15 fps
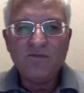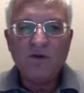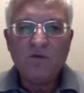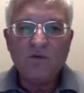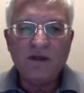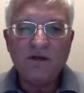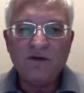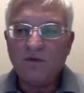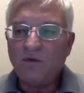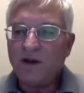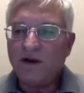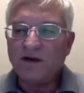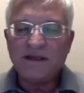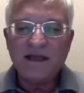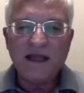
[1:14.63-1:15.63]
We
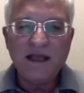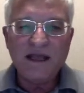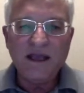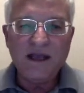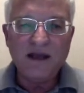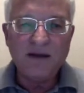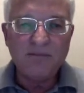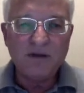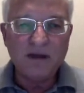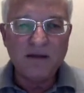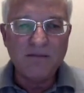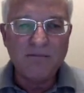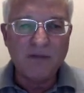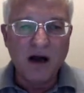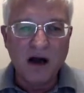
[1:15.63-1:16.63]
are taking a
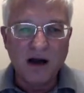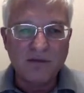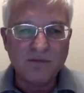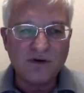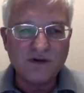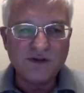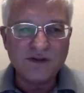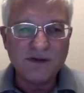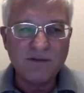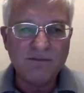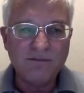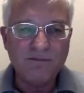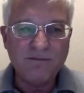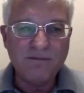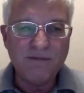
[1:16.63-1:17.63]
plumb bob or
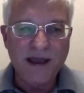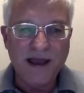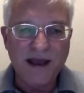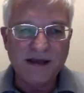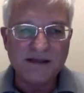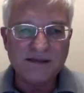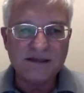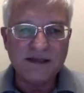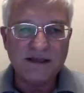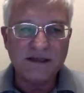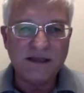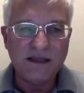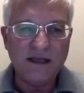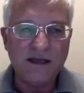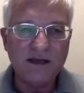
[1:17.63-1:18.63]
some mass at
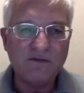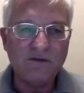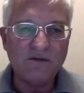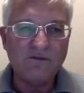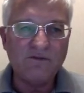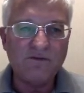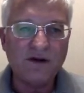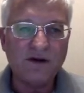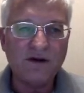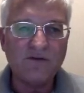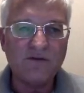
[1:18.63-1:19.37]
the end of a very,